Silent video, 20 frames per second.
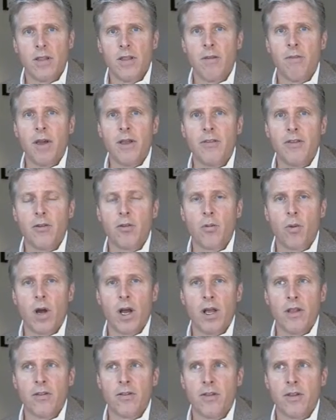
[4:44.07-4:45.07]
The message
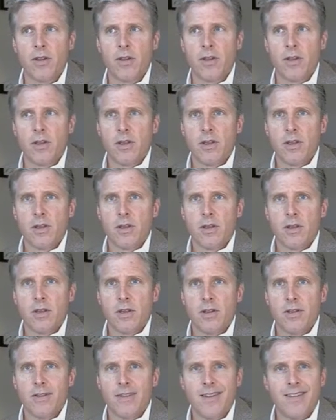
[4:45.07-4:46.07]
was,
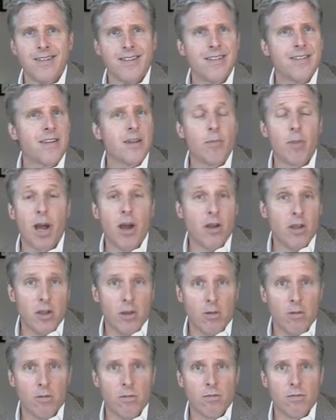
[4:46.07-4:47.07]
this isn't about
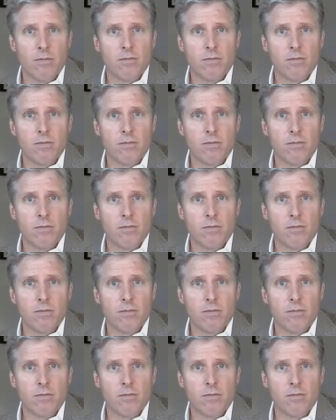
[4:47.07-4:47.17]
you.